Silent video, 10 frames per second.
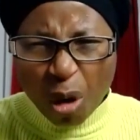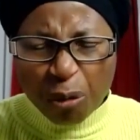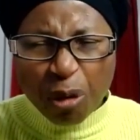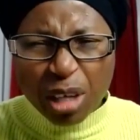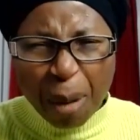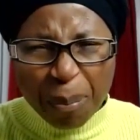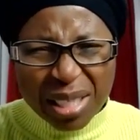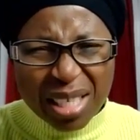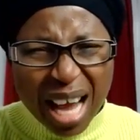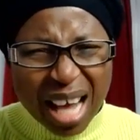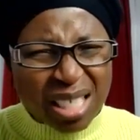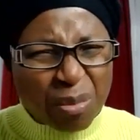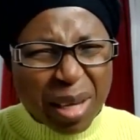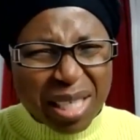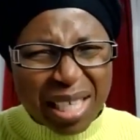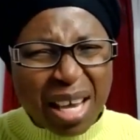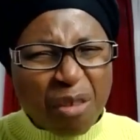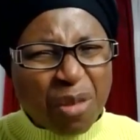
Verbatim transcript: God for that person as mercy?